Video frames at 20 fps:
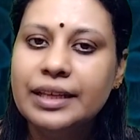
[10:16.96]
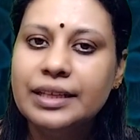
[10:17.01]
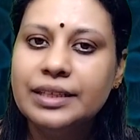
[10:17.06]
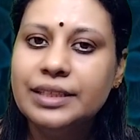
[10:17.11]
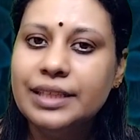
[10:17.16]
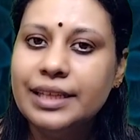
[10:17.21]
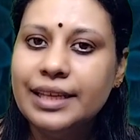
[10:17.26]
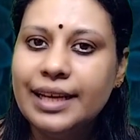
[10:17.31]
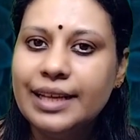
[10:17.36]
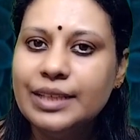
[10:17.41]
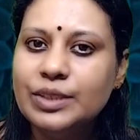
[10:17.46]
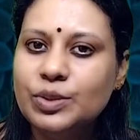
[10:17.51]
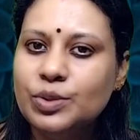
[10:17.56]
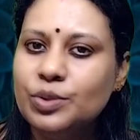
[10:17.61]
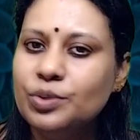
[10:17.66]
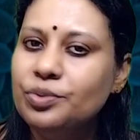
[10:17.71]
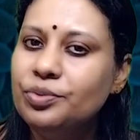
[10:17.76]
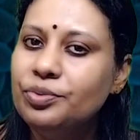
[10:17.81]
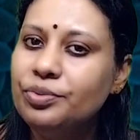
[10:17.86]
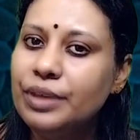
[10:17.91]
she has
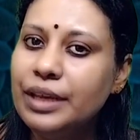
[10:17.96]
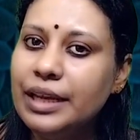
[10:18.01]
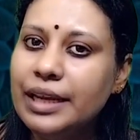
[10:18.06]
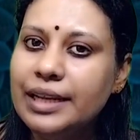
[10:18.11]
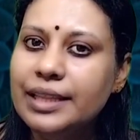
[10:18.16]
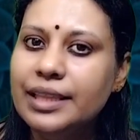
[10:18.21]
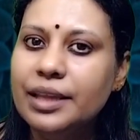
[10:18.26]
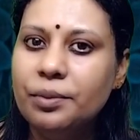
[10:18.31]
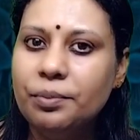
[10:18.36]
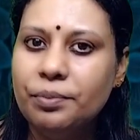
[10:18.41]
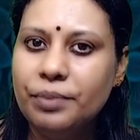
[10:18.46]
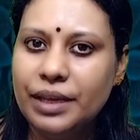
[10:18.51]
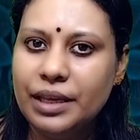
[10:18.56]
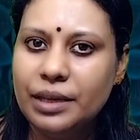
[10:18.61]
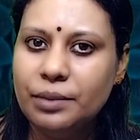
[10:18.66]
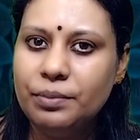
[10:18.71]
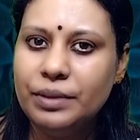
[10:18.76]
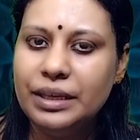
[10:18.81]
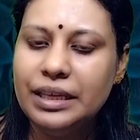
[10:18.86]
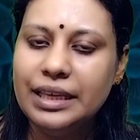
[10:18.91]
to feed the
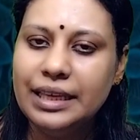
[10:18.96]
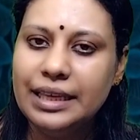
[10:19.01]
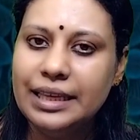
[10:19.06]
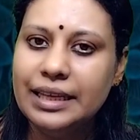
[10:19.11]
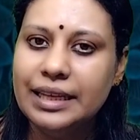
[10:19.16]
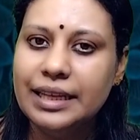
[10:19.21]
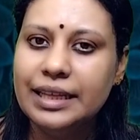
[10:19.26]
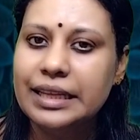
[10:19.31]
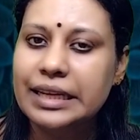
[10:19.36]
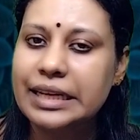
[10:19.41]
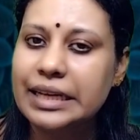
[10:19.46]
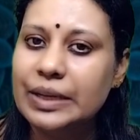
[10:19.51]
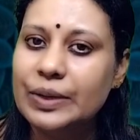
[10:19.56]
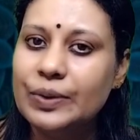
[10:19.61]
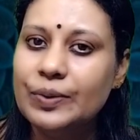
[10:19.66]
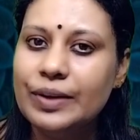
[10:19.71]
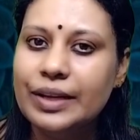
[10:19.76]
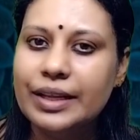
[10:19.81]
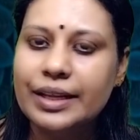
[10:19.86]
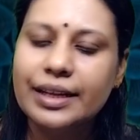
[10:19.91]
baby in a
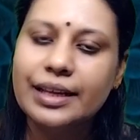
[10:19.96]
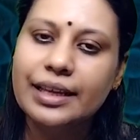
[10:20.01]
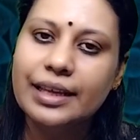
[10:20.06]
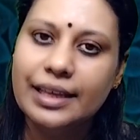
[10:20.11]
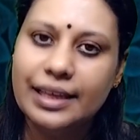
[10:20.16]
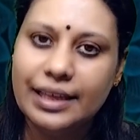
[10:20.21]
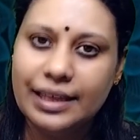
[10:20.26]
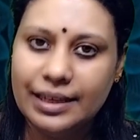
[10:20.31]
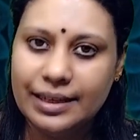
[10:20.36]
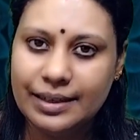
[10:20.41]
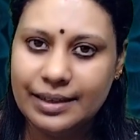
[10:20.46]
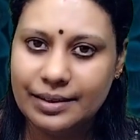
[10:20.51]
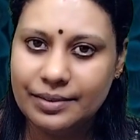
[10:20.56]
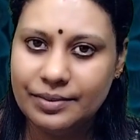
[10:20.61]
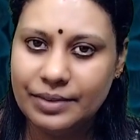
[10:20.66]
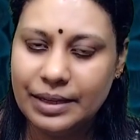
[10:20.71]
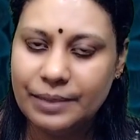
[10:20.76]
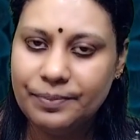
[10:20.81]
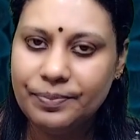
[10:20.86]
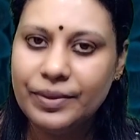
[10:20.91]
regular
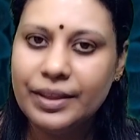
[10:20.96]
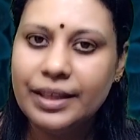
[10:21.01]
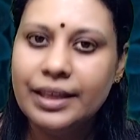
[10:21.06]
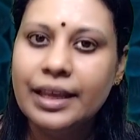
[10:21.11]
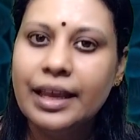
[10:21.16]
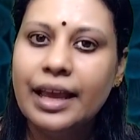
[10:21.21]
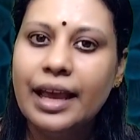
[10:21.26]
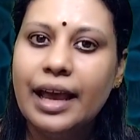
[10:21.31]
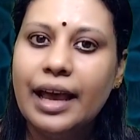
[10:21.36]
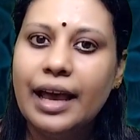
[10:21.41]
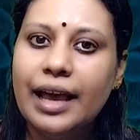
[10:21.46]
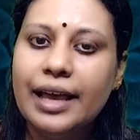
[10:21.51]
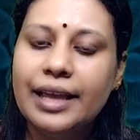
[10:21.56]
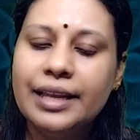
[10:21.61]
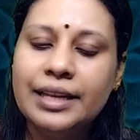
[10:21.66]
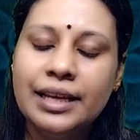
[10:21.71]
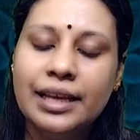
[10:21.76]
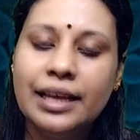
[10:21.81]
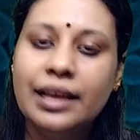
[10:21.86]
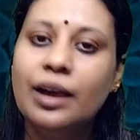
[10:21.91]
interval,
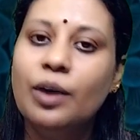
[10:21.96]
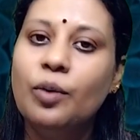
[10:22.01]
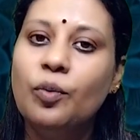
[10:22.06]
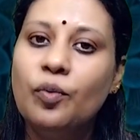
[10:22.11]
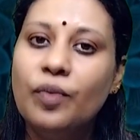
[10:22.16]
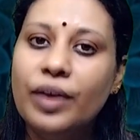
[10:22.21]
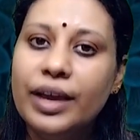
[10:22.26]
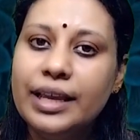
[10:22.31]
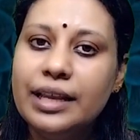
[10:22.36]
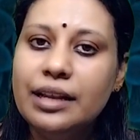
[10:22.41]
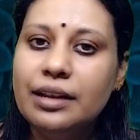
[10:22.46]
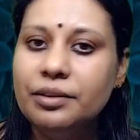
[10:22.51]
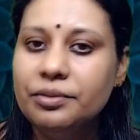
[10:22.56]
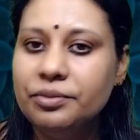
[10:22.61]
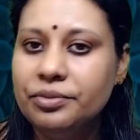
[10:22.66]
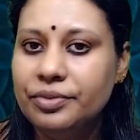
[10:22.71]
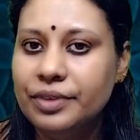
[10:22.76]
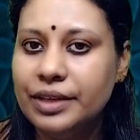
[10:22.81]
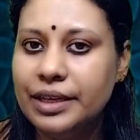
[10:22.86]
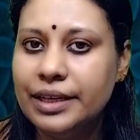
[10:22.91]
and while
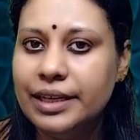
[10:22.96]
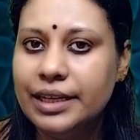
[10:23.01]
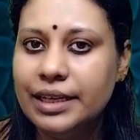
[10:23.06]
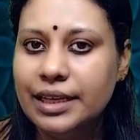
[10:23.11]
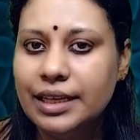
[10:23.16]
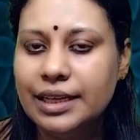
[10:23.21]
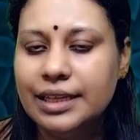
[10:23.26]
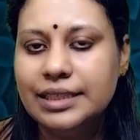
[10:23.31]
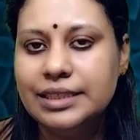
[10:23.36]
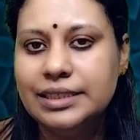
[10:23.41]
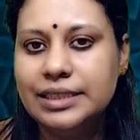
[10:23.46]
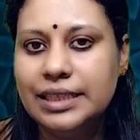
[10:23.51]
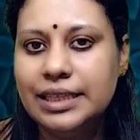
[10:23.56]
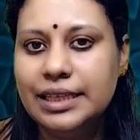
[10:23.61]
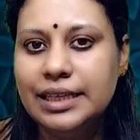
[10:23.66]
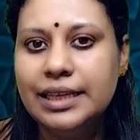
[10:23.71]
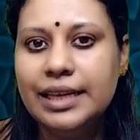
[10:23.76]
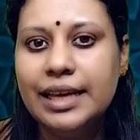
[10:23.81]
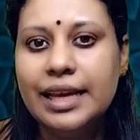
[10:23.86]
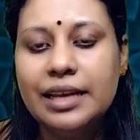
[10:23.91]
feeding
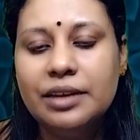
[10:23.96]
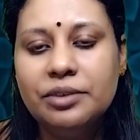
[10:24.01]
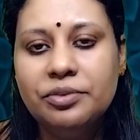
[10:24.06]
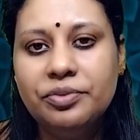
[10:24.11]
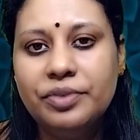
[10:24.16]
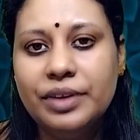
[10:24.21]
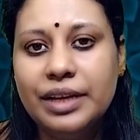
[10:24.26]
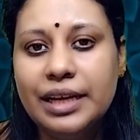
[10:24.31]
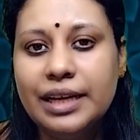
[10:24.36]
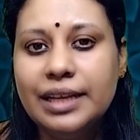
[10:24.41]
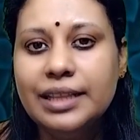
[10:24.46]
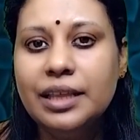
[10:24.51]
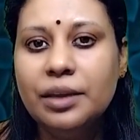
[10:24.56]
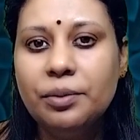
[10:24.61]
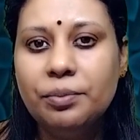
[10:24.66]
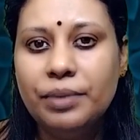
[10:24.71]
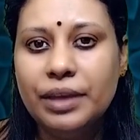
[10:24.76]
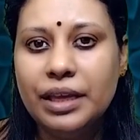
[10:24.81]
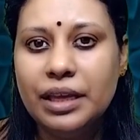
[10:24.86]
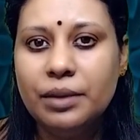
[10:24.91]
she can feed the
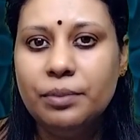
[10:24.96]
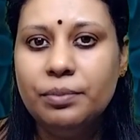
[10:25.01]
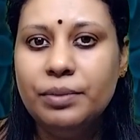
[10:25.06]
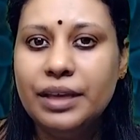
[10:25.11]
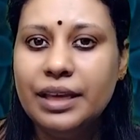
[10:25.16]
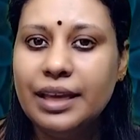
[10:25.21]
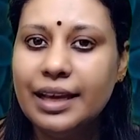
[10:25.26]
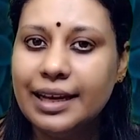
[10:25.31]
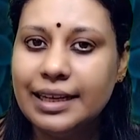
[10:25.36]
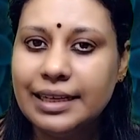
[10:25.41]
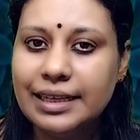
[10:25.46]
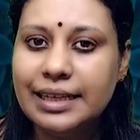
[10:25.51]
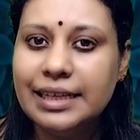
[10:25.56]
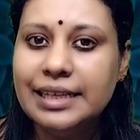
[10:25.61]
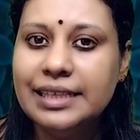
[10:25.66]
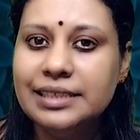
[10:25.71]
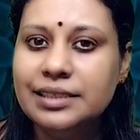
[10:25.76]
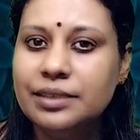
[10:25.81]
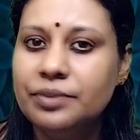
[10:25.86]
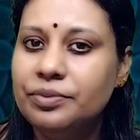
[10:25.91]
baby at
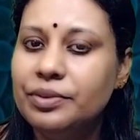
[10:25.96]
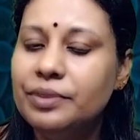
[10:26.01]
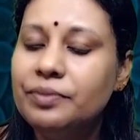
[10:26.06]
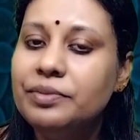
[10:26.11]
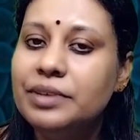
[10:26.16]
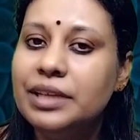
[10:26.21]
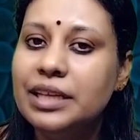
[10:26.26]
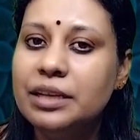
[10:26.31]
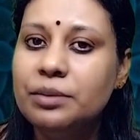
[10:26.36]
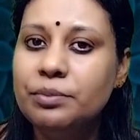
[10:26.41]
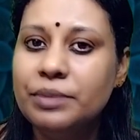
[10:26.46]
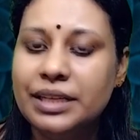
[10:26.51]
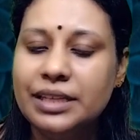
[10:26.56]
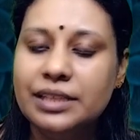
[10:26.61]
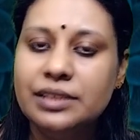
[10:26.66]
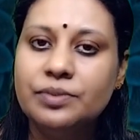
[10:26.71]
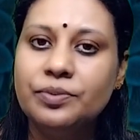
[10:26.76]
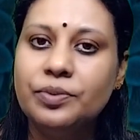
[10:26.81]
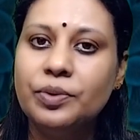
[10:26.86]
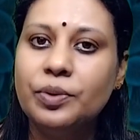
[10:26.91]
least 15
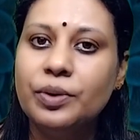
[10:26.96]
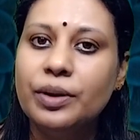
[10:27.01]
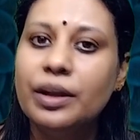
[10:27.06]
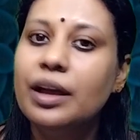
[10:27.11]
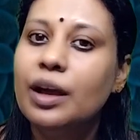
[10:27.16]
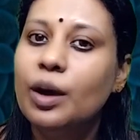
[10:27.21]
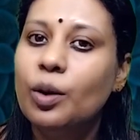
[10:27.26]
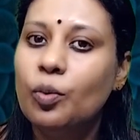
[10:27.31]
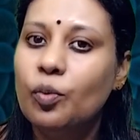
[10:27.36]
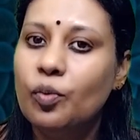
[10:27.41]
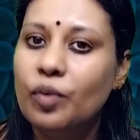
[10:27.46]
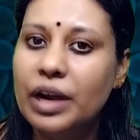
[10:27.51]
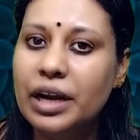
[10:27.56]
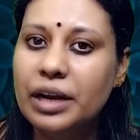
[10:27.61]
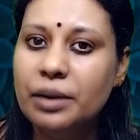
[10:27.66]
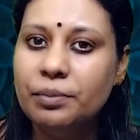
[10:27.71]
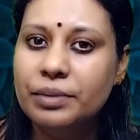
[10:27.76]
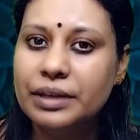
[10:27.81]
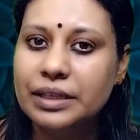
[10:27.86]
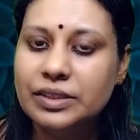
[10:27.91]
minutes for
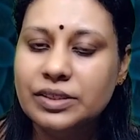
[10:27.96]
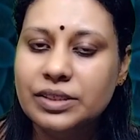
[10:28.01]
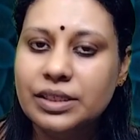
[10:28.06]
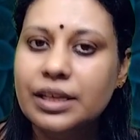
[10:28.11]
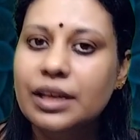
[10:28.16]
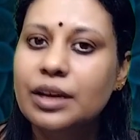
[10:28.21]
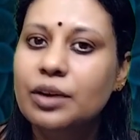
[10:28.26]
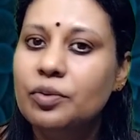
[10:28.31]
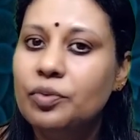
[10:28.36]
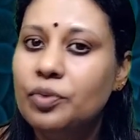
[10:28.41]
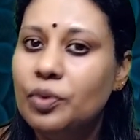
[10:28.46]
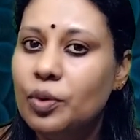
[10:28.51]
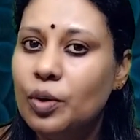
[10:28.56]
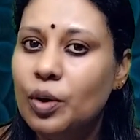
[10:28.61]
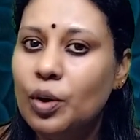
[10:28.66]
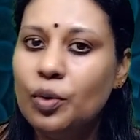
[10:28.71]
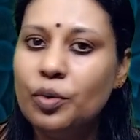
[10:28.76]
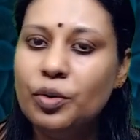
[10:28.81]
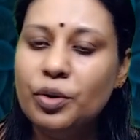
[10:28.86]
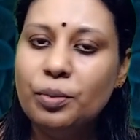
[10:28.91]
one breast
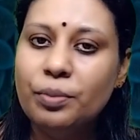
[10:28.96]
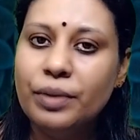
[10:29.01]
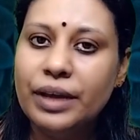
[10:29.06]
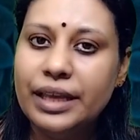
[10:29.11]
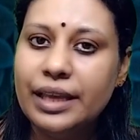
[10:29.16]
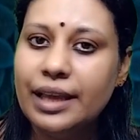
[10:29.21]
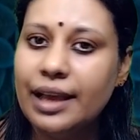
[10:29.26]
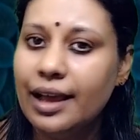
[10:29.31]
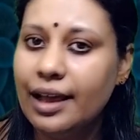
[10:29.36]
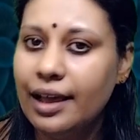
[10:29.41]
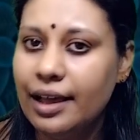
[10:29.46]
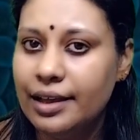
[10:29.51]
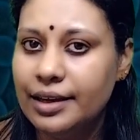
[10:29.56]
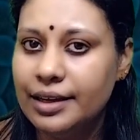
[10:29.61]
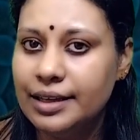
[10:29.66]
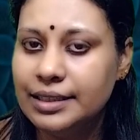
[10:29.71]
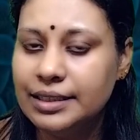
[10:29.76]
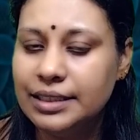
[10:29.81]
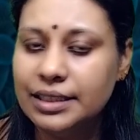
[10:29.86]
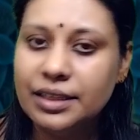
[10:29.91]
followed by
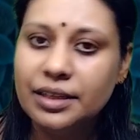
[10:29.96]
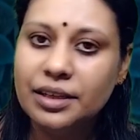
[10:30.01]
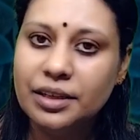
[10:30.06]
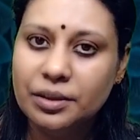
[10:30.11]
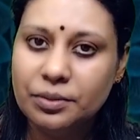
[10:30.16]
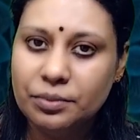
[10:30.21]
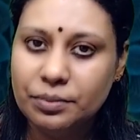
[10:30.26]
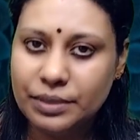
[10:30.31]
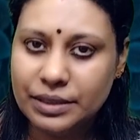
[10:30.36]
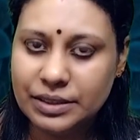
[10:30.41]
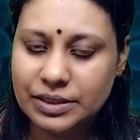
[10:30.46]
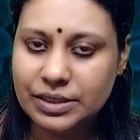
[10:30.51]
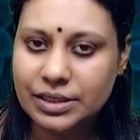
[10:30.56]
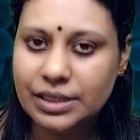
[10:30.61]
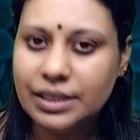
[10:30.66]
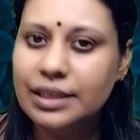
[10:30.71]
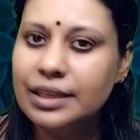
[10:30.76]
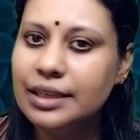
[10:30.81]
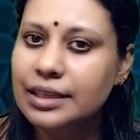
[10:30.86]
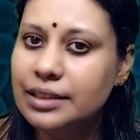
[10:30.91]
another
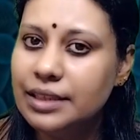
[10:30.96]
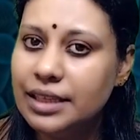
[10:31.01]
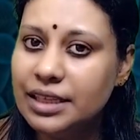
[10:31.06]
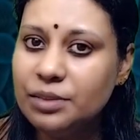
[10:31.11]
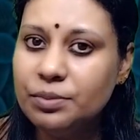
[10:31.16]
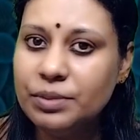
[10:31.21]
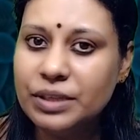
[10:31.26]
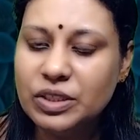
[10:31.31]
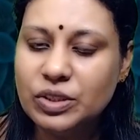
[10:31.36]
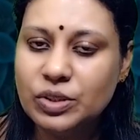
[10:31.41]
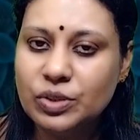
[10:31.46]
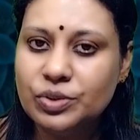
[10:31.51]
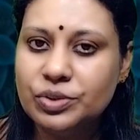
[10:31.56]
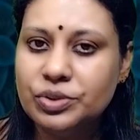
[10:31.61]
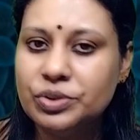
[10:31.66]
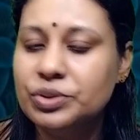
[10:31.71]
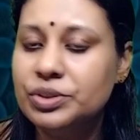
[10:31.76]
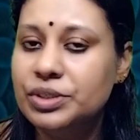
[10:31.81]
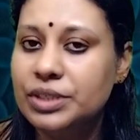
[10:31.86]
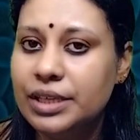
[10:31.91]
breast. That breast
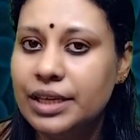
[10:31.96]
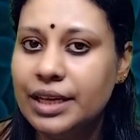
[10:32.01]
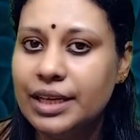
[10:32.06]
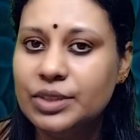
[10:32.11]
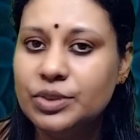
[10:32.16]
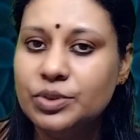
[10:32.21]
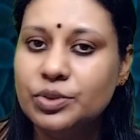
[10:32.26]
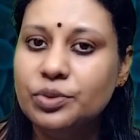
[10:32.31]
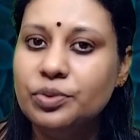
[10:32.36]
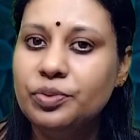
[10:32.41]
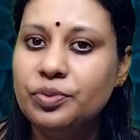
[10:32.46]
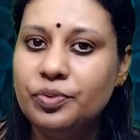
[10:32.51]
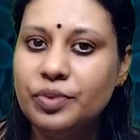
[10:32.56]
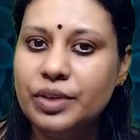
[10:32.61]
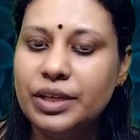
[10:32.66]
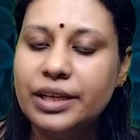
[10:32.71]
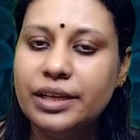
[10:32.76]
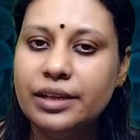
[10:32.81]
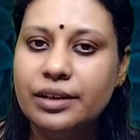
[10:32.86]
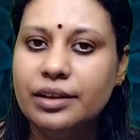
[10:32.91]
also she has to
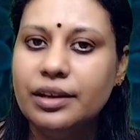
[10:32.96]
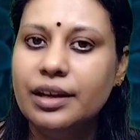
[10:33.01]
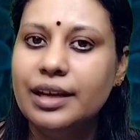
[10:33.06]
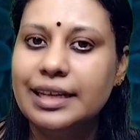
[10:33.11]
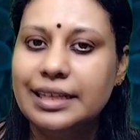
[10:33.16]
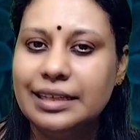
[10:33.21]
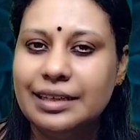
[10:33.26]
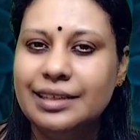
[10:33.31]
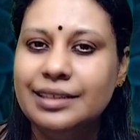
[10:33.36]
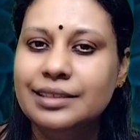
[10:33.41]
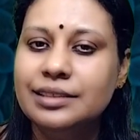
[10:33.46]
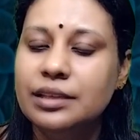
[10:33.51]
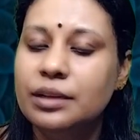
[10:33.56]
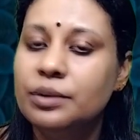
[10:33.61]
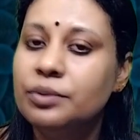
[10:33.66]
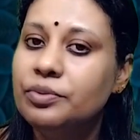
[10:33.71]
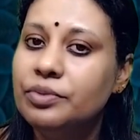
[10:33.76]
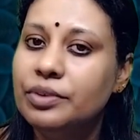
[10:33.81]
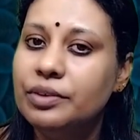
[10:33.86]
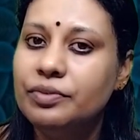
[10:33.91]
feed at least
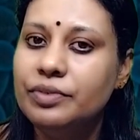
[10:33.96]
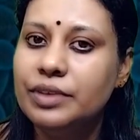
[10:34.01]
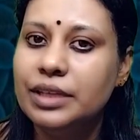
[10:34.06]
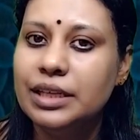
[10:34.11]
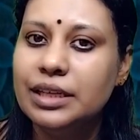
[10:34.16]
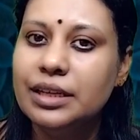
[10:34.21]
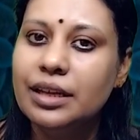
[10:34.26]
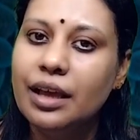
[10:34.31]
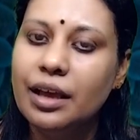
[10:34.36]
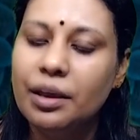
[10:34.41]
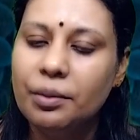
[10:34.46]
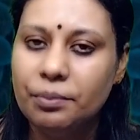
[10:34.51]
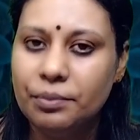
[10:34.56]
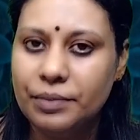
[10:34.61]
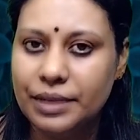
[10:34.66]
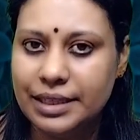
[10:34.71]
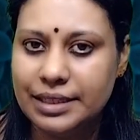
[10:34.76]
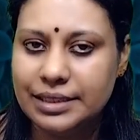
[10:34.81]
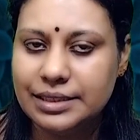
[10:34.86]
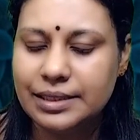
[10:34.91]
15
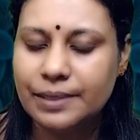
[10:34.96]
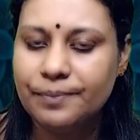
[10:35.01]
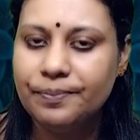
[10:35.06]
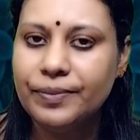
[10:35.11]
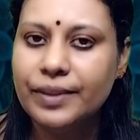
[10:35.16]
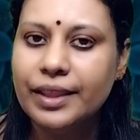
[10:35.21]
minutes.